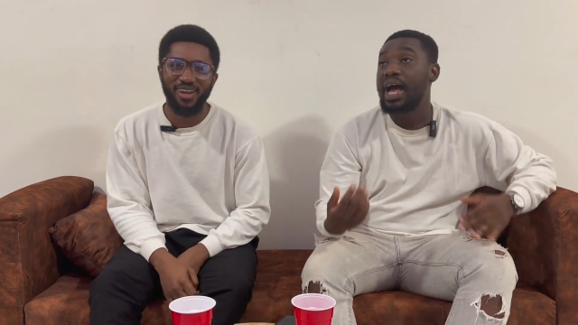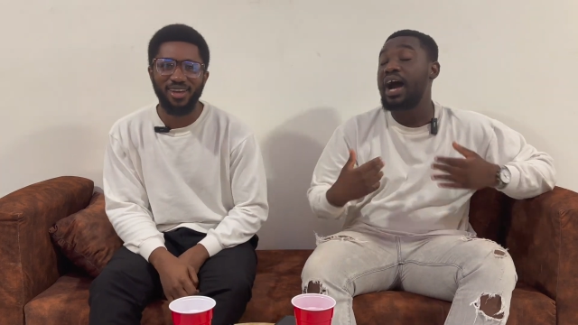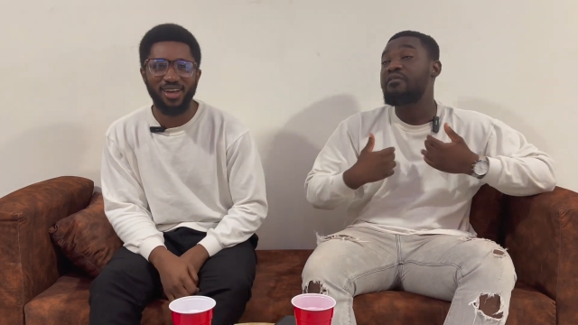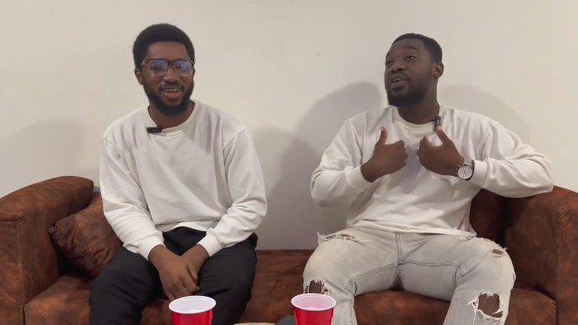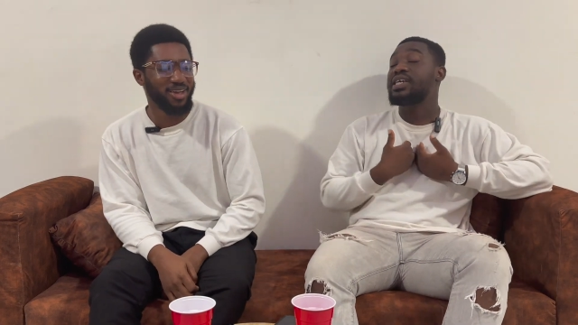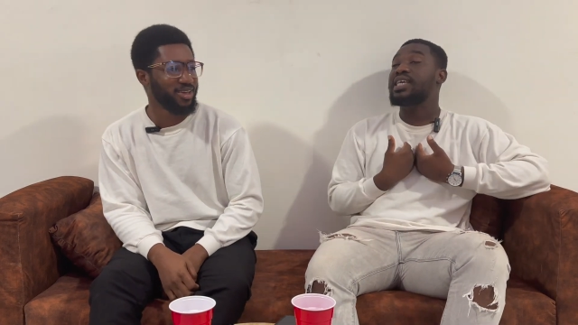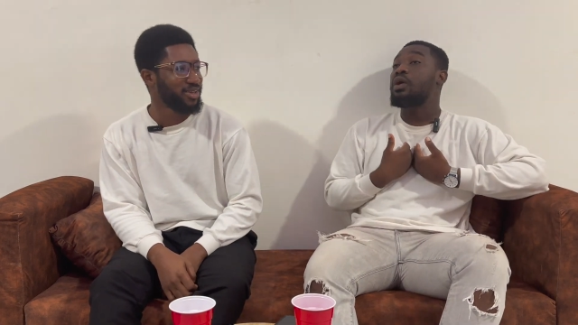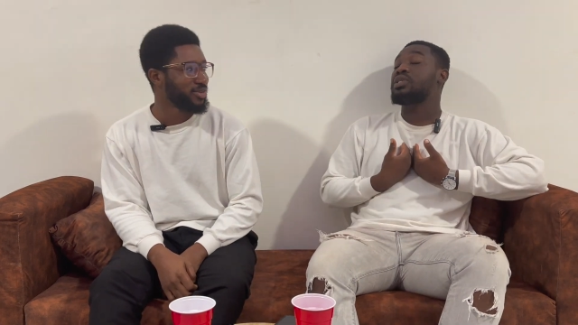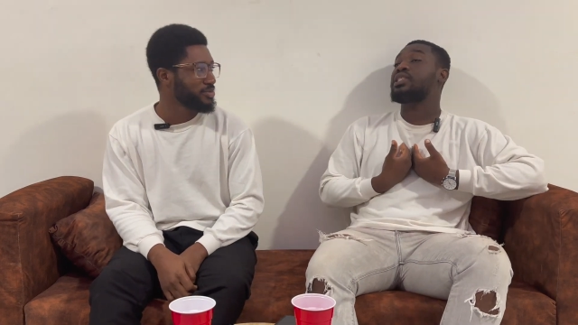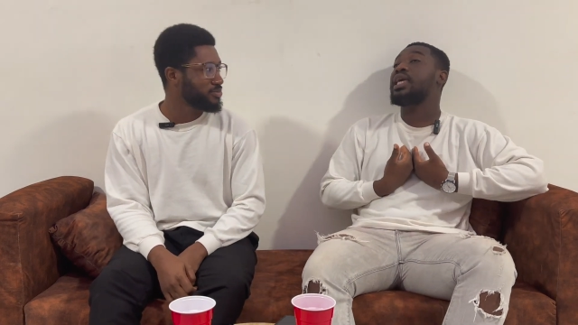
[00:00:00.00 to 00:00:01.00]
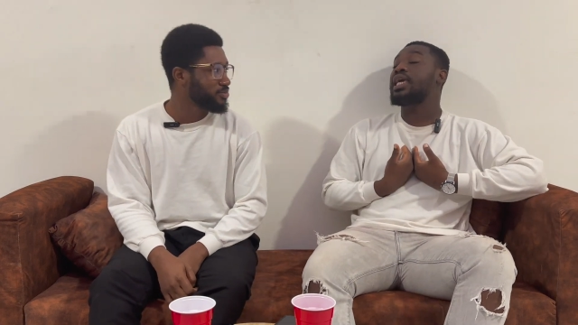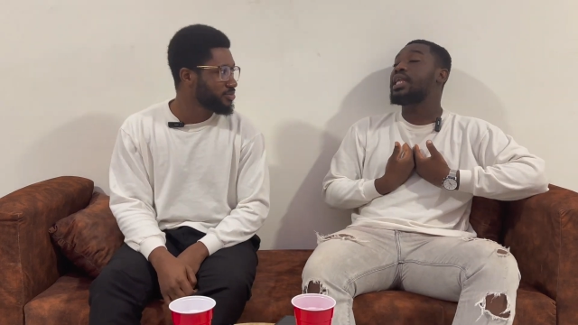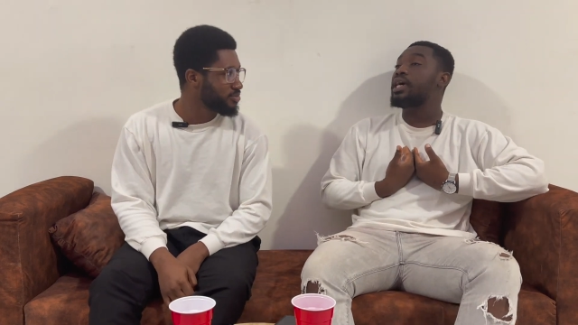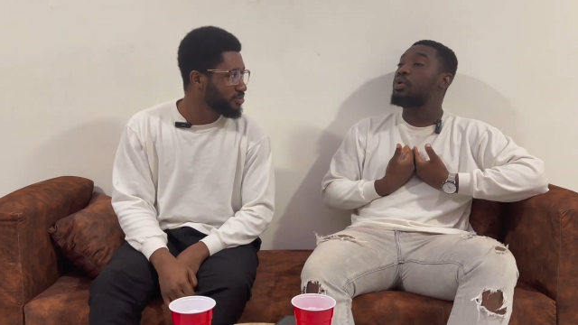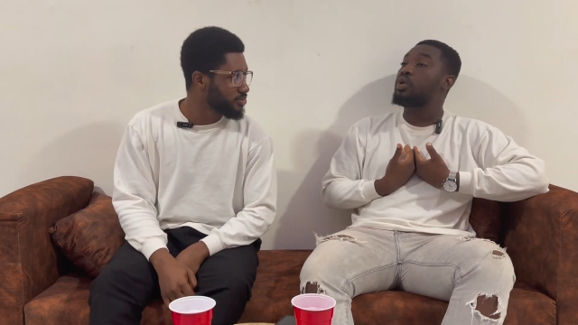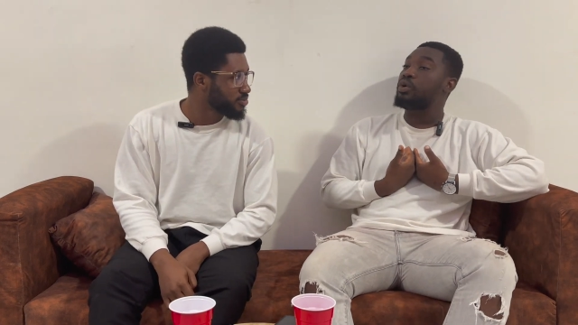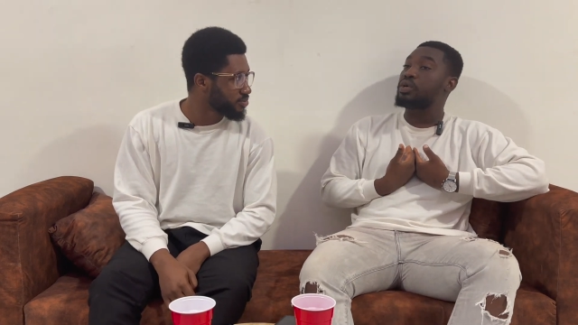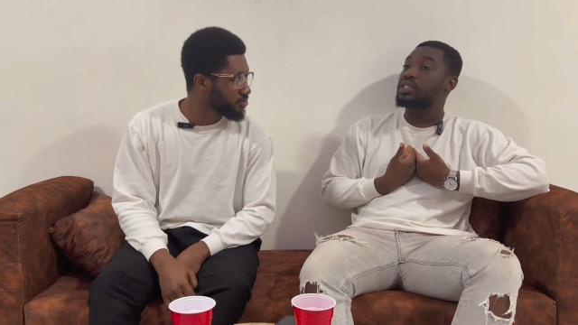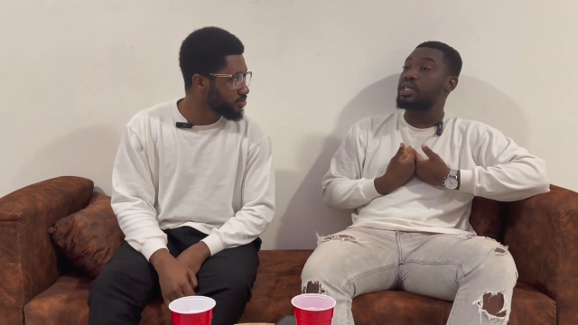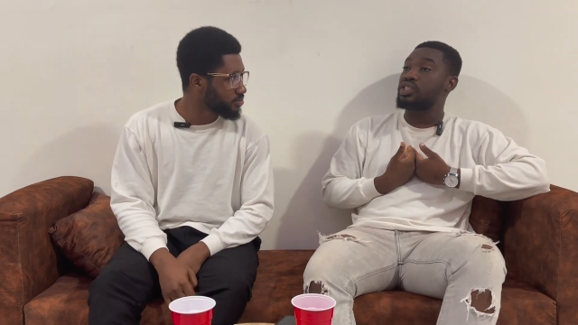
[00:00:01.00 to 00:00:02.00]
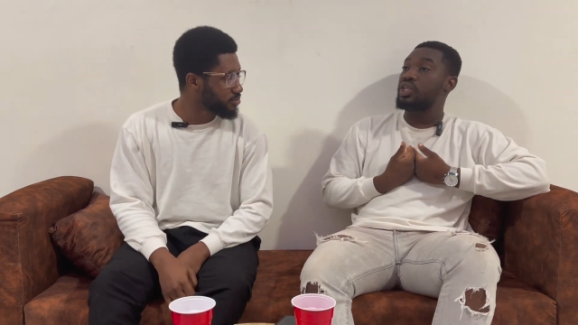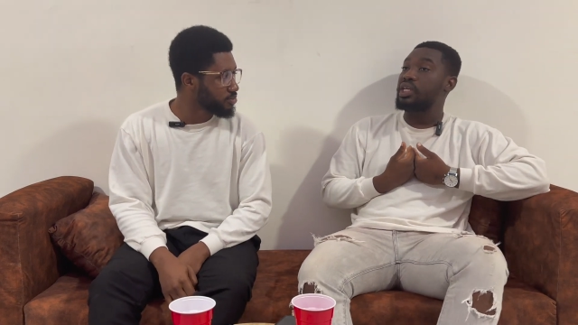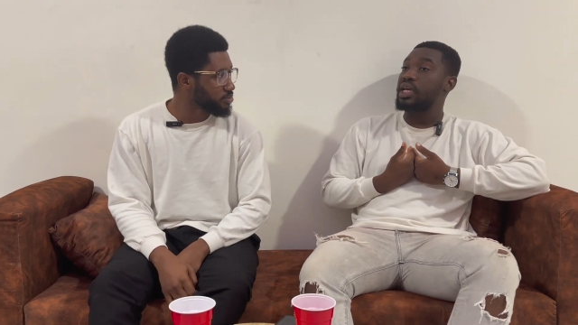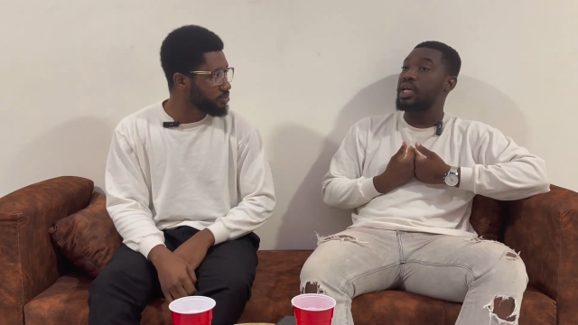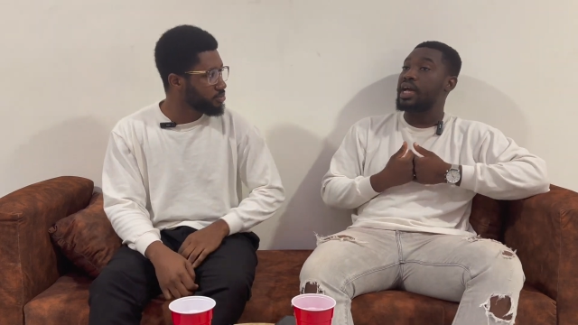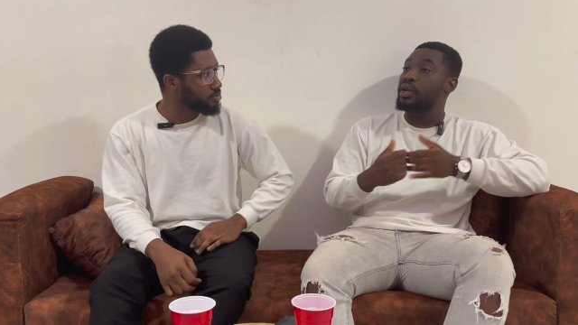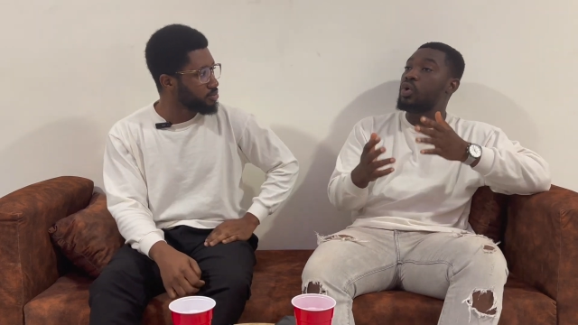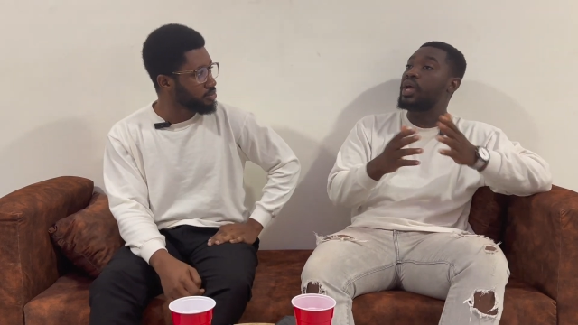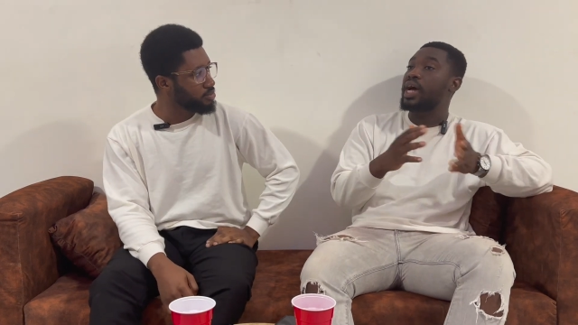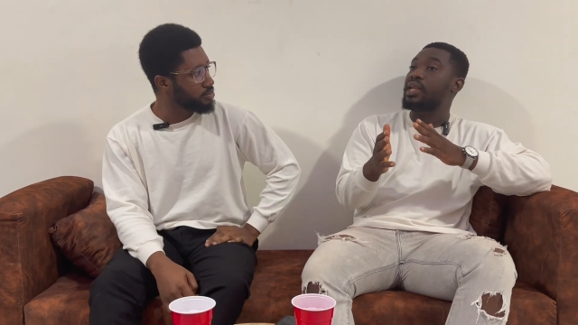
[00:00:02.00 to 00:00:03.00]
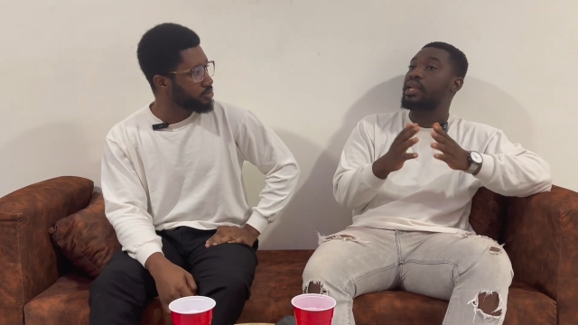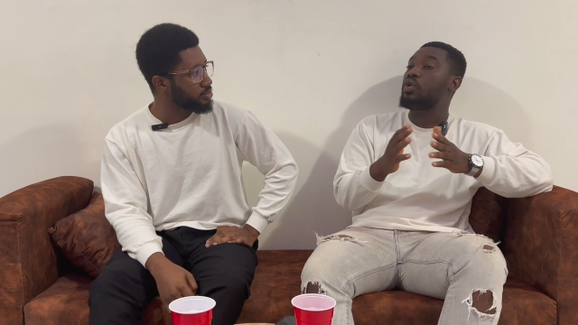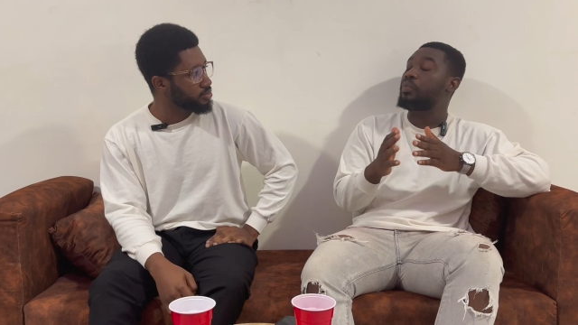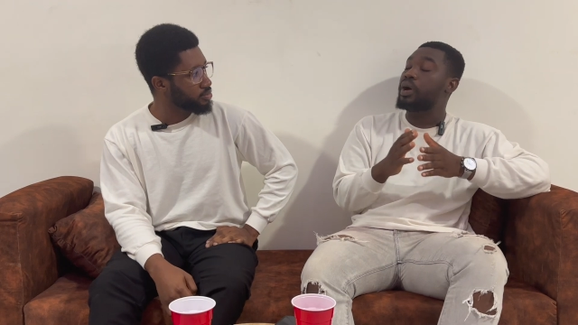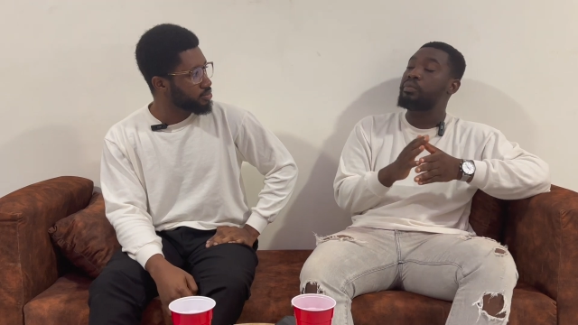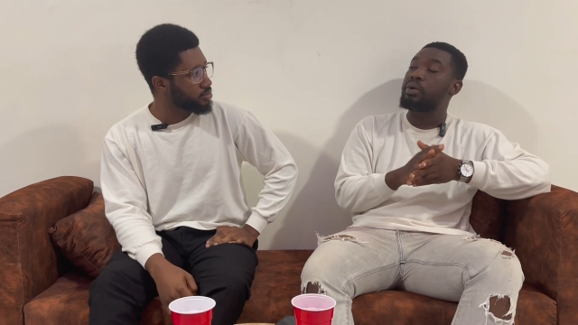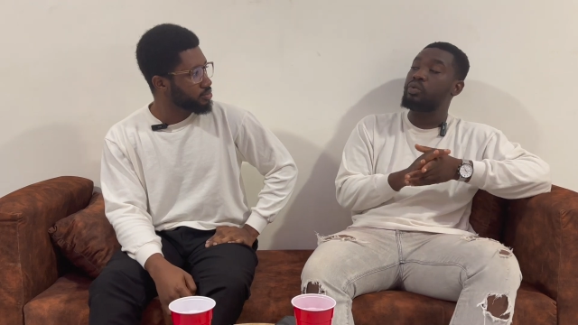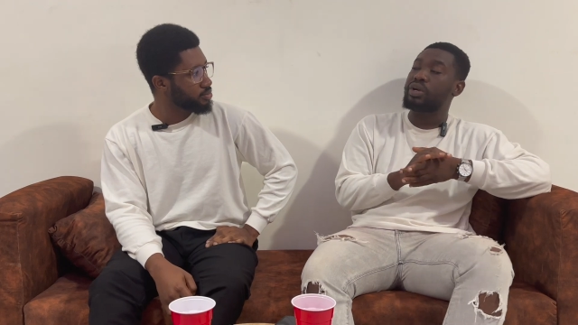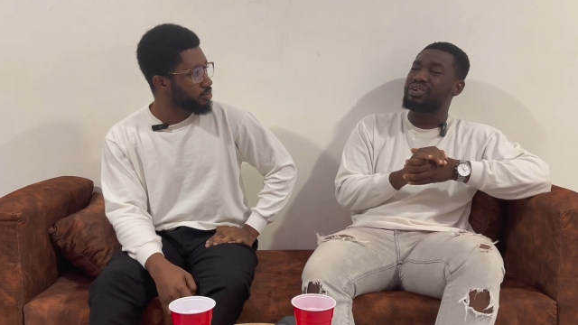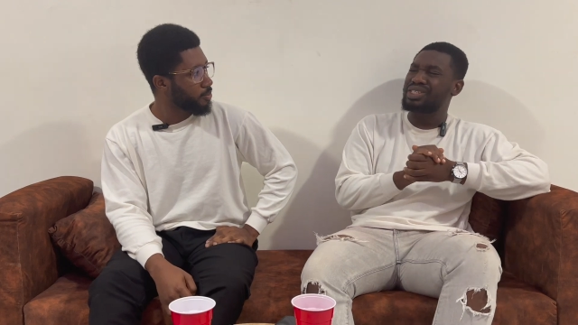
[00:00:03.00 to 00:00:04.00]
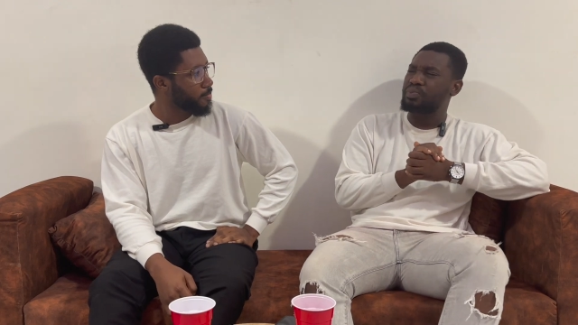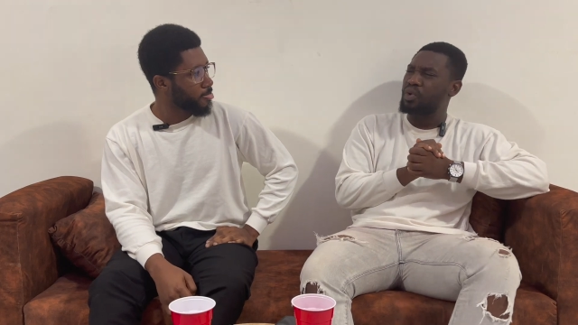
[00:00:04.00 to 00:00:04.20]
Speaker 1: At first, I was thinking it, it, was actually I know he had a little problem with Chris